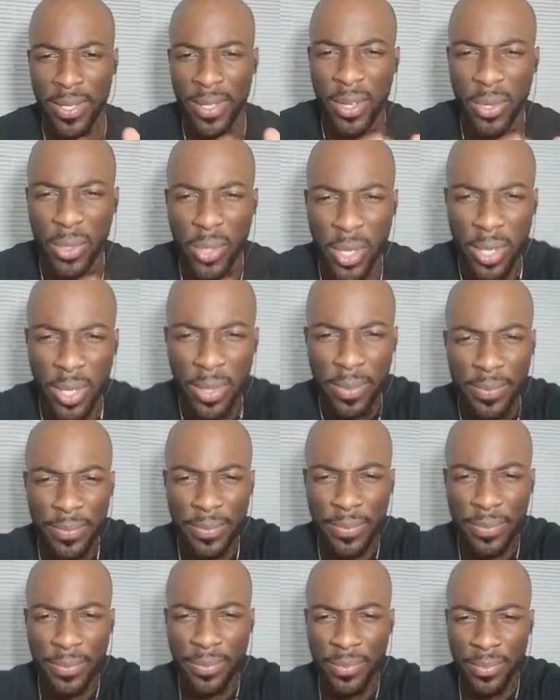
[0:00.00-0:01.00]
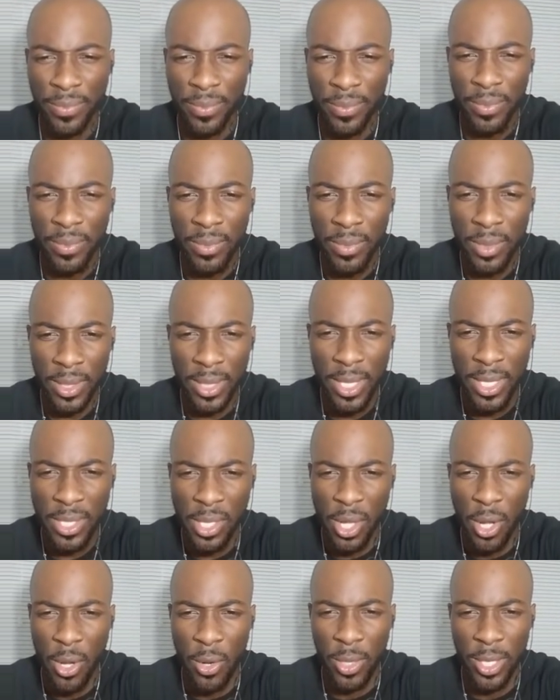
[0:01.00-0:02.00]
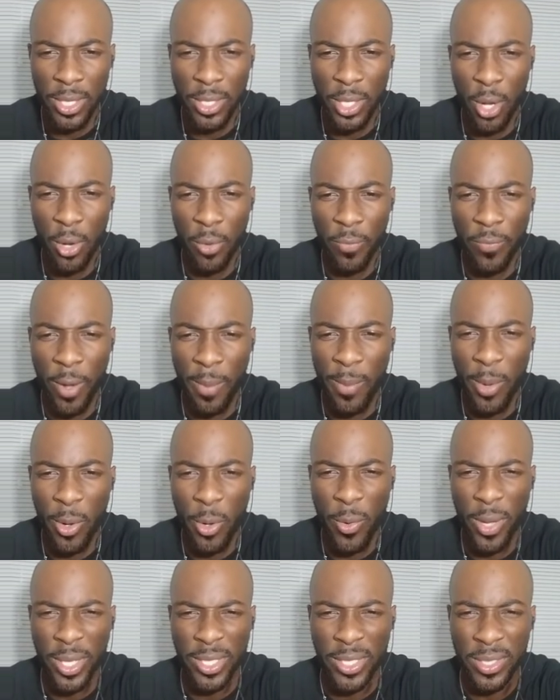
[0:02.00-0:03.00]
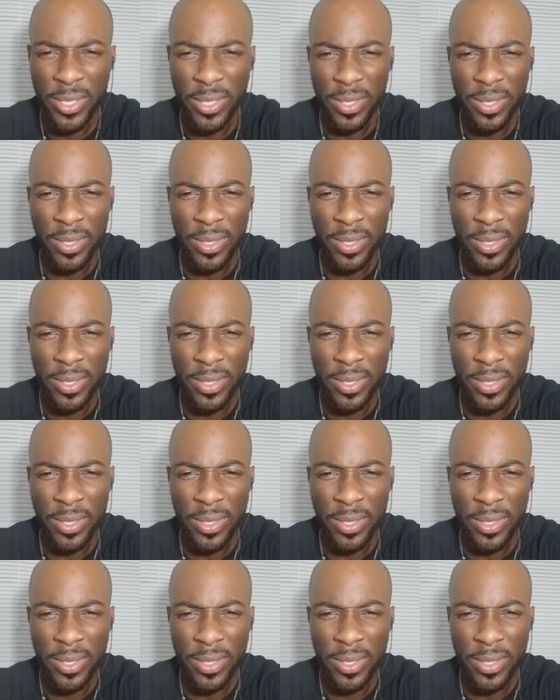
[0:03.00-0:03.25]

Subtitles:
Okay. Let's go. 4 more questions.